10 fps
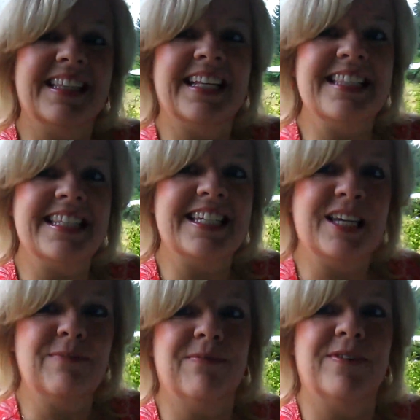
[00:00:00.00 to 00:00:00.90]
that's the
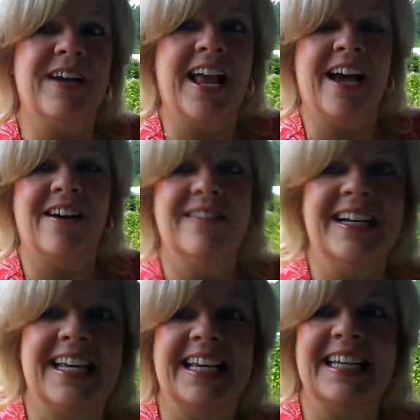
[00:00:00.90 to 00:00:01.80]
tip for now.
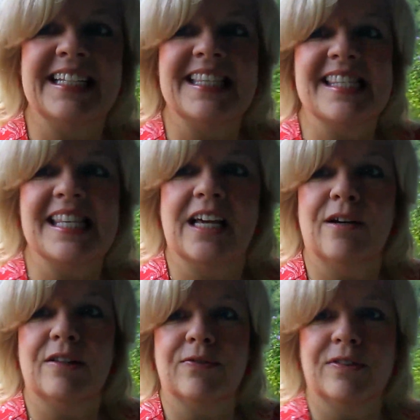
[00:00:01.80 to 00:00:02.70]
It's
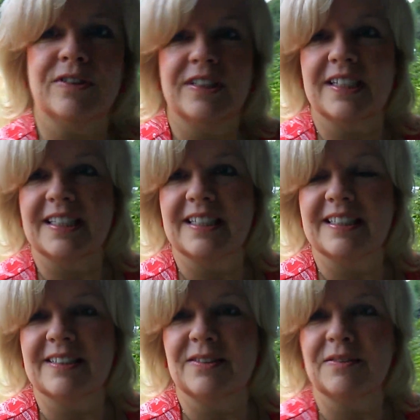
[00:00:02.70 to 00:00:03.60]
the first,
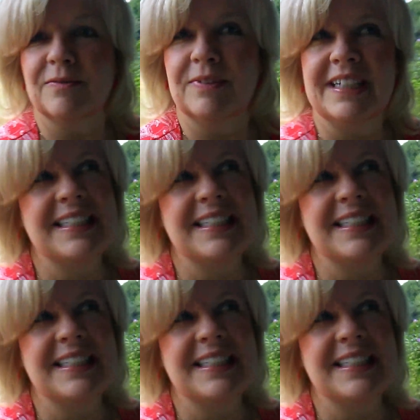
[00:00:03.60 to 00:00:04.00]
what